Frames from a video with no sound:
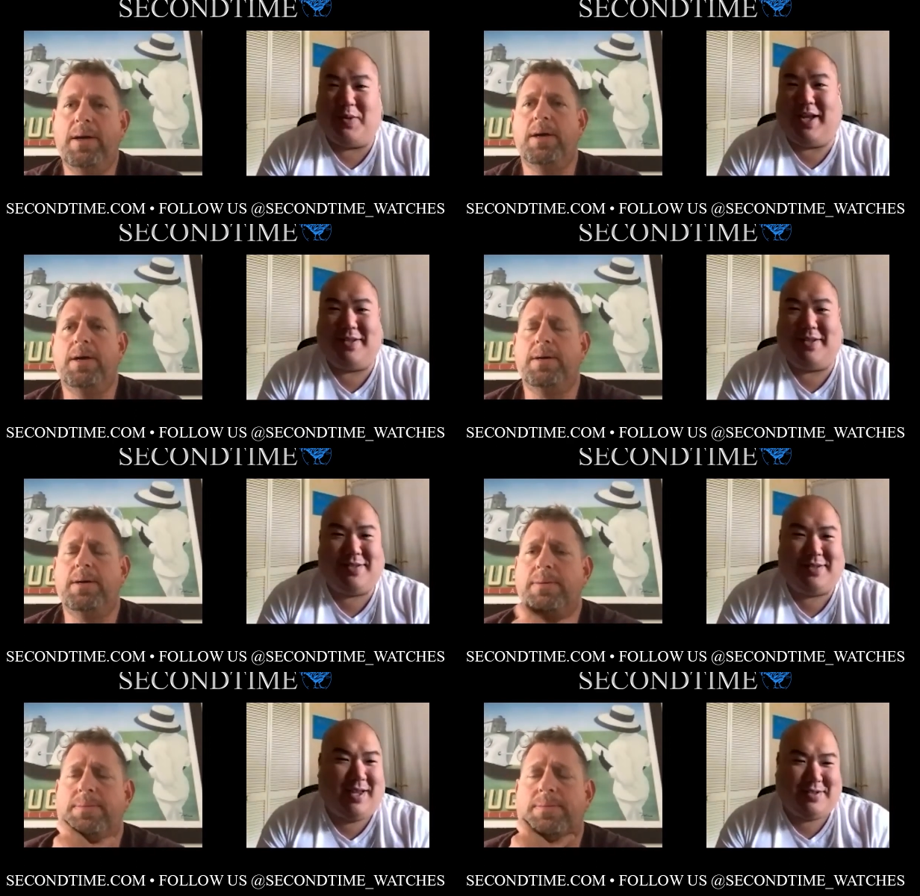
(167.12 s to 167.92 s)
Speaker 1: it's
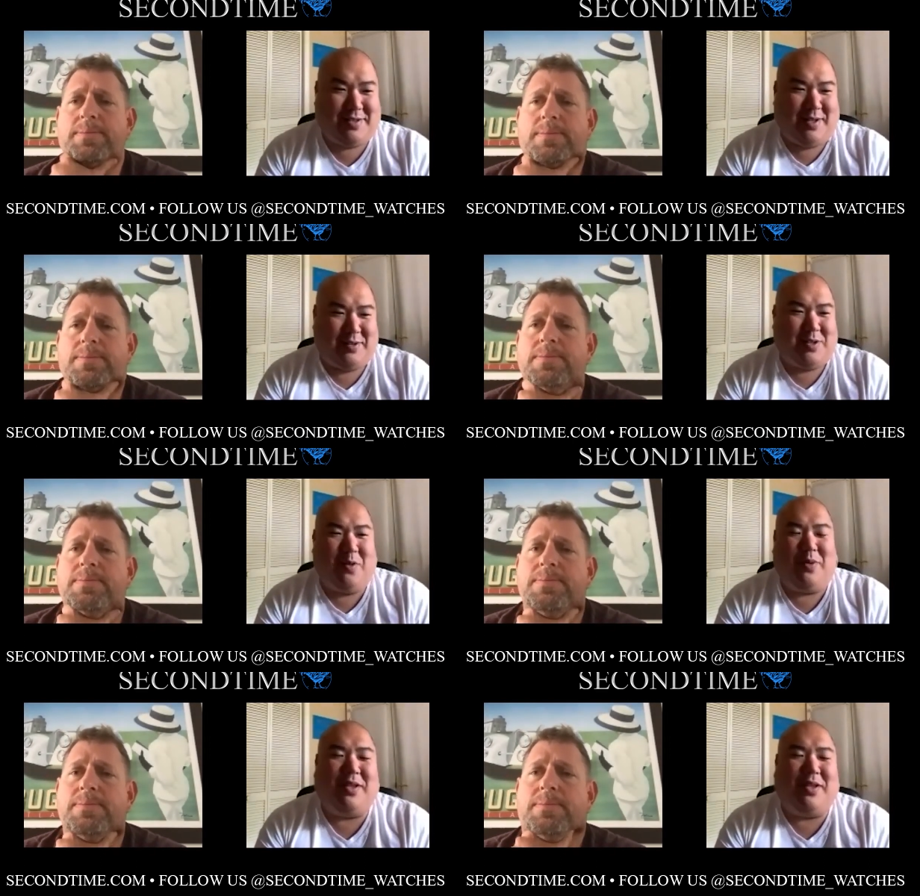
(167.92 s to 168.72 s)
it's there's no
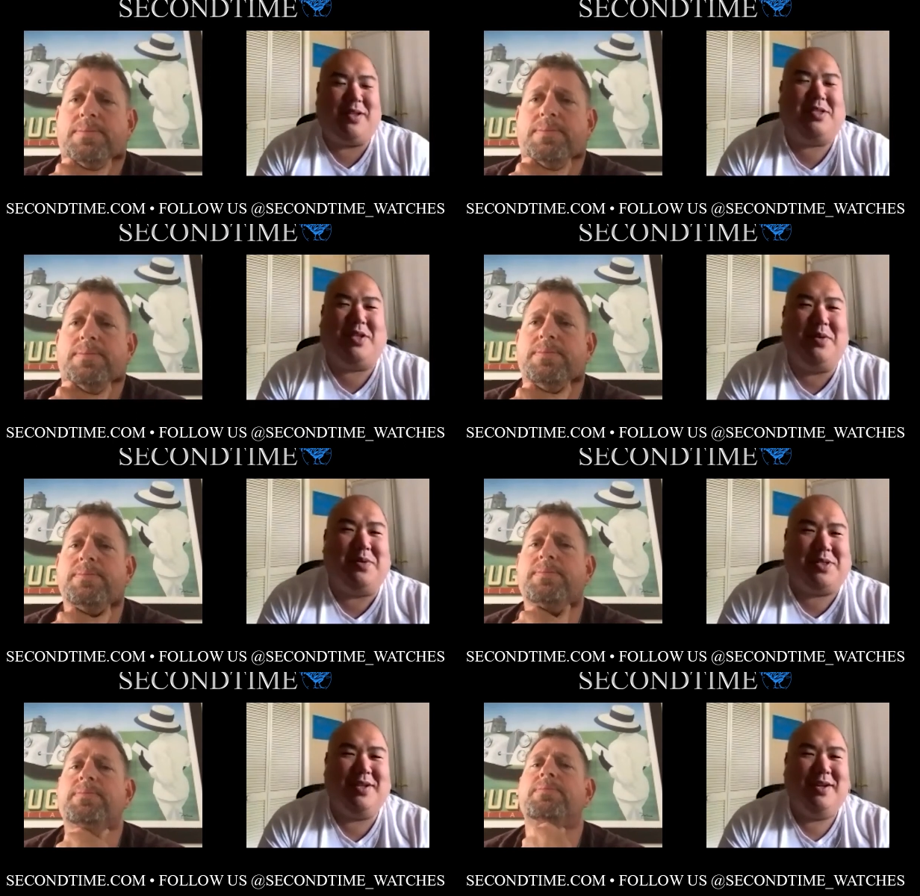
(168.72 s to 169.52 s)
real excuse
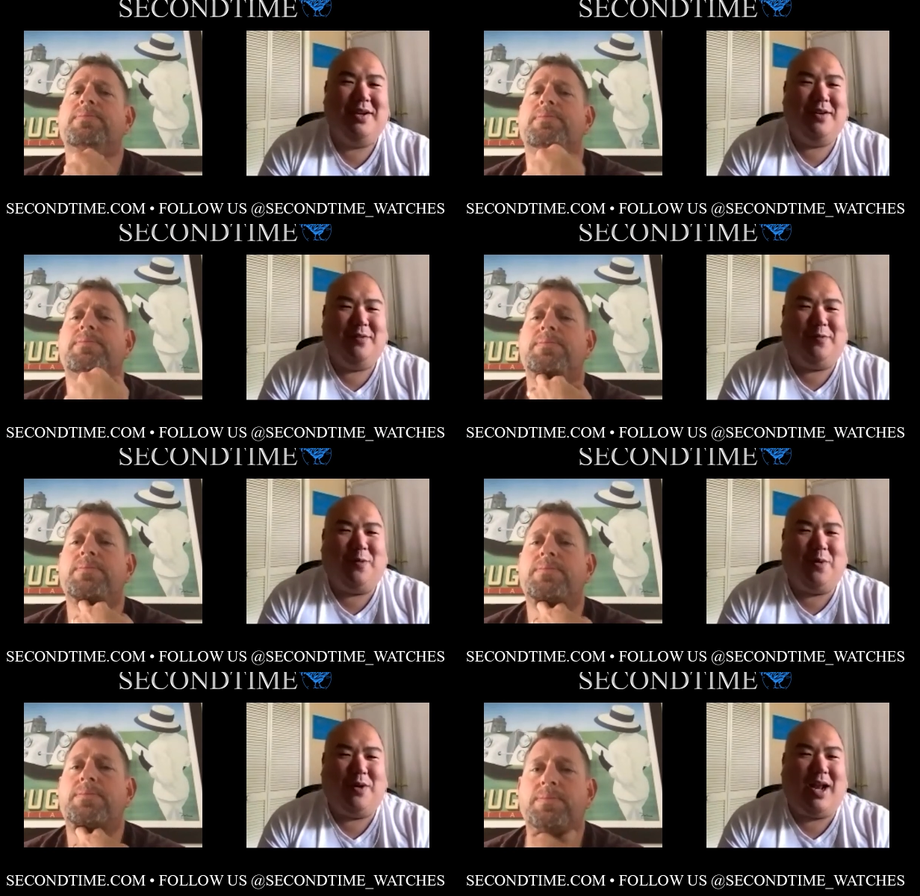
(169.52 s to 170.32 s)
for
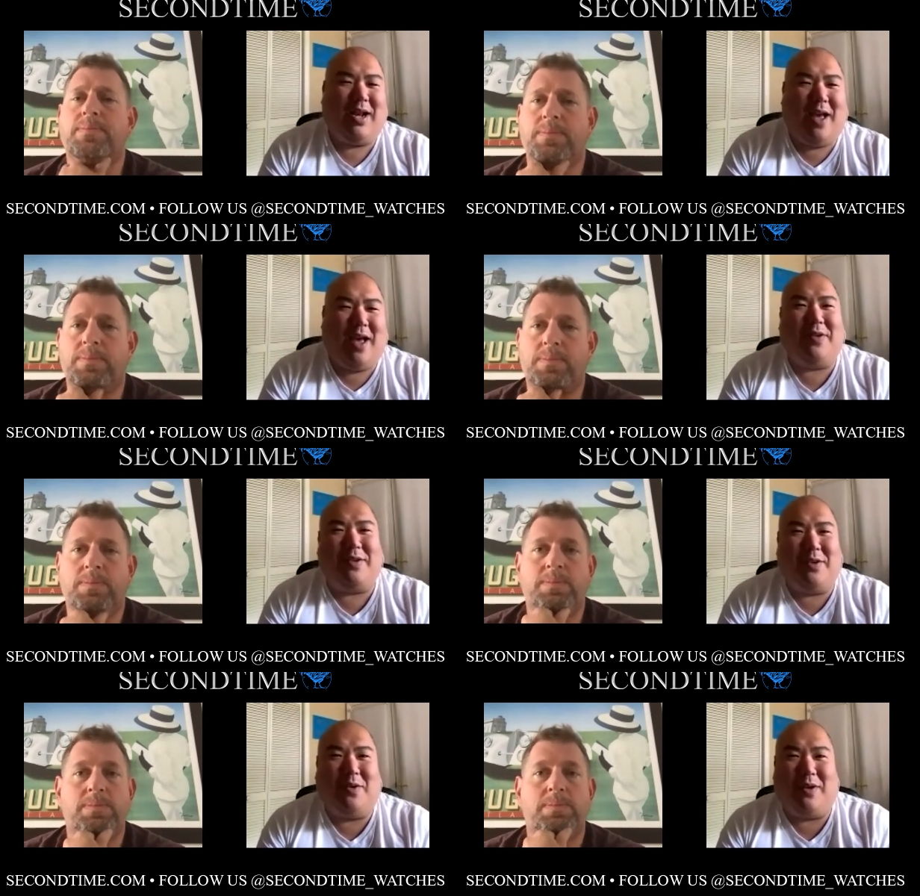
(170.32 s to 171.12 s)
not having
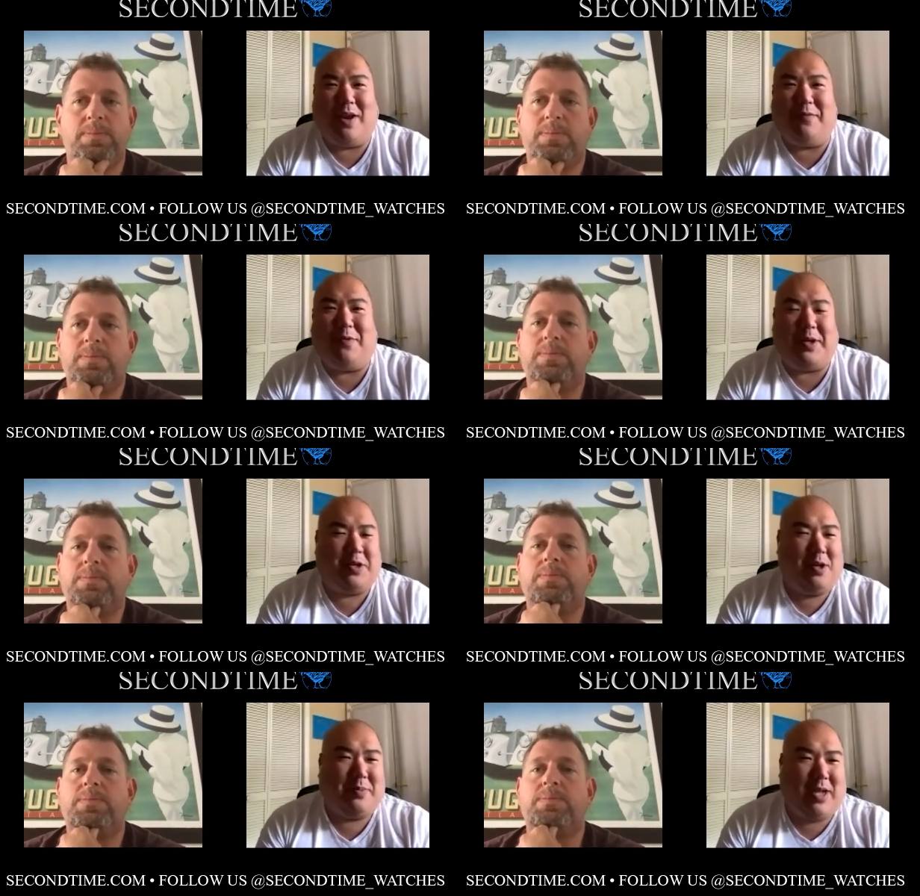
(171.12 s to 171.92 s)
your information
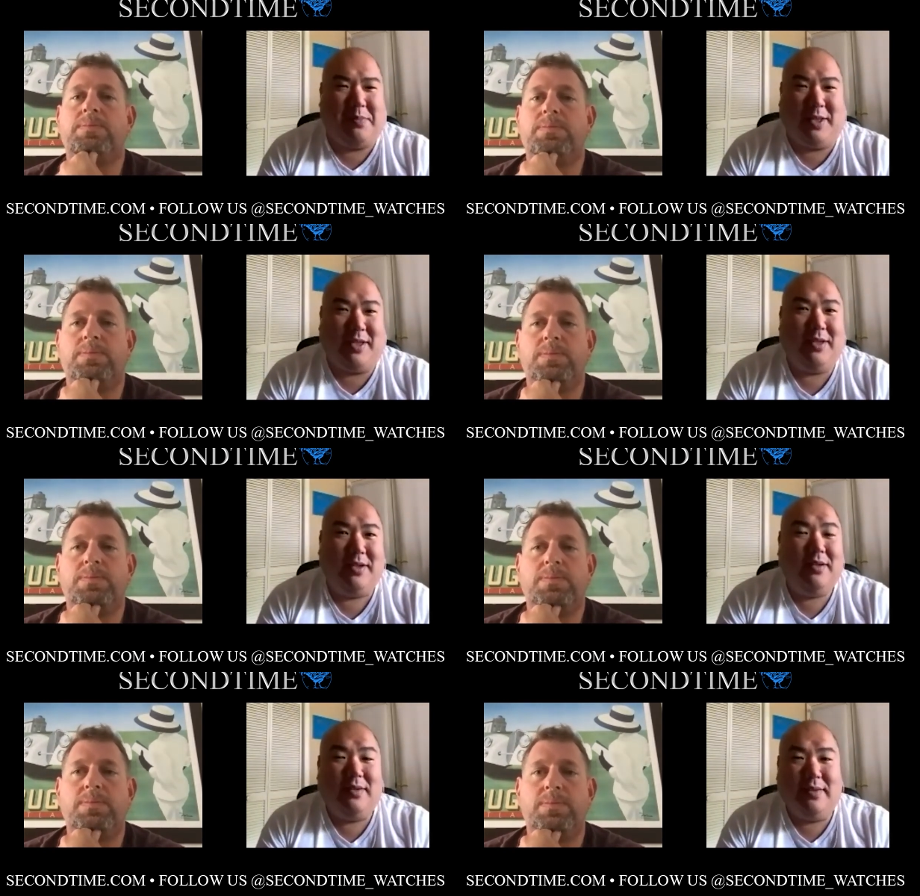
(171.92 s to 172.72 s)
up timely.
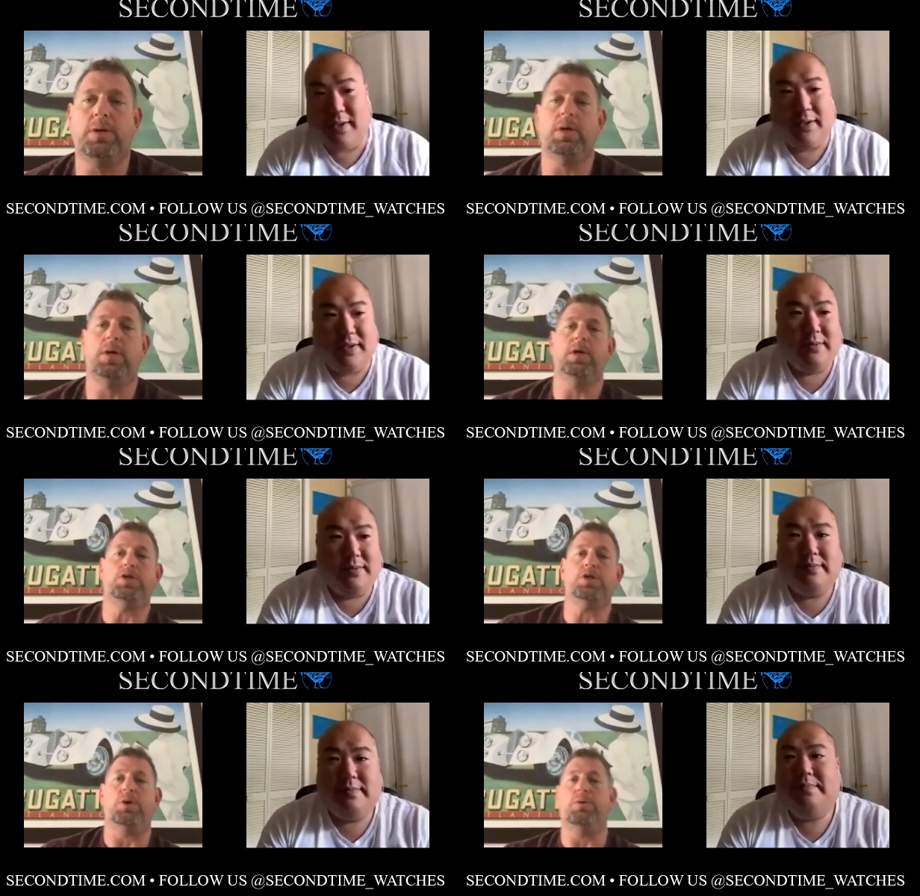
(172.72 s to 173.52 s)

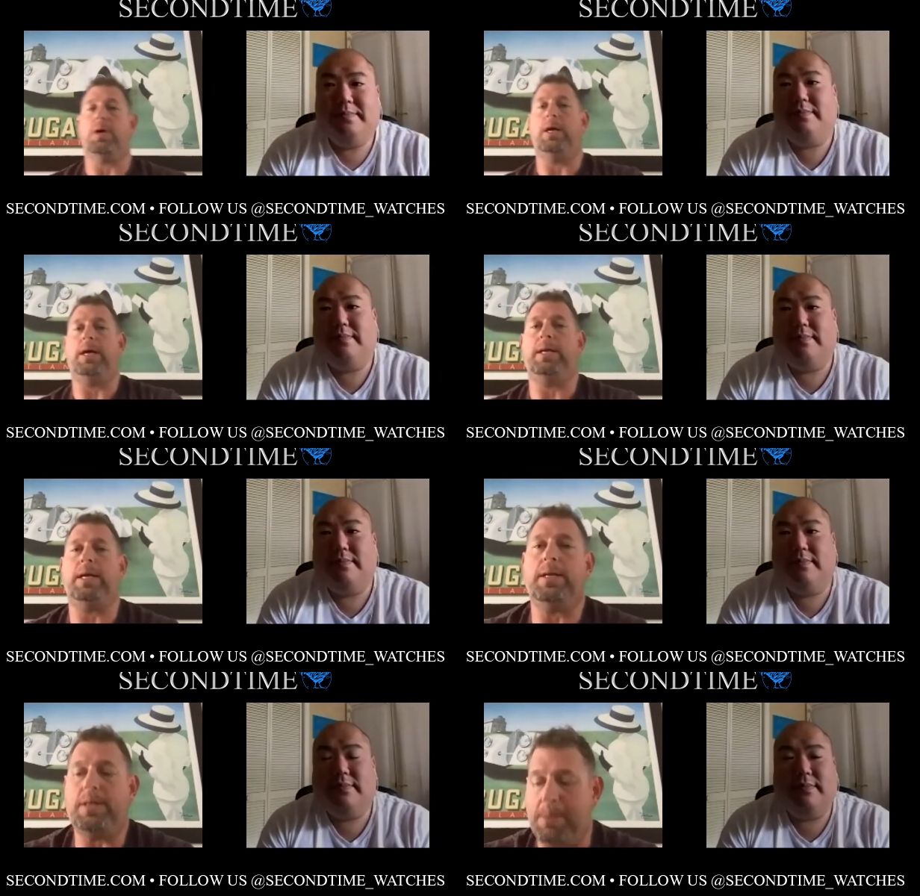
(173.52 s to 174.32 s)
Speaker 2: So it,
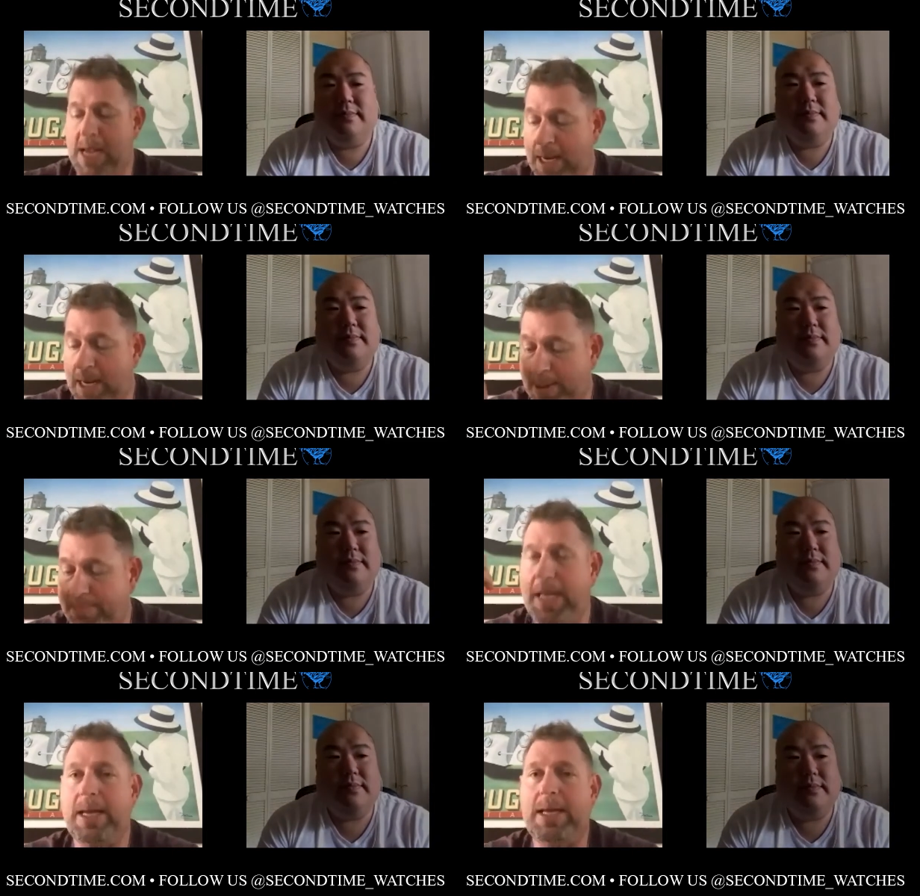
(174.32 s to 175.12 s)
to me,
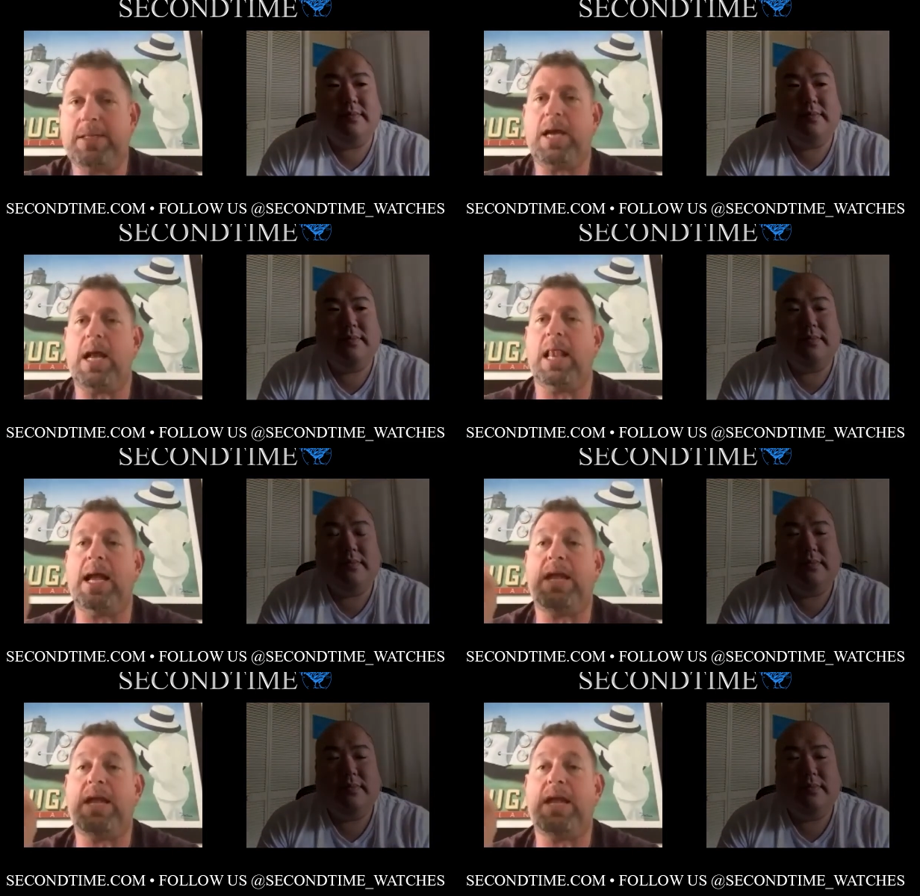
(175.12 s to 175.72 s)
it, it's kind of like if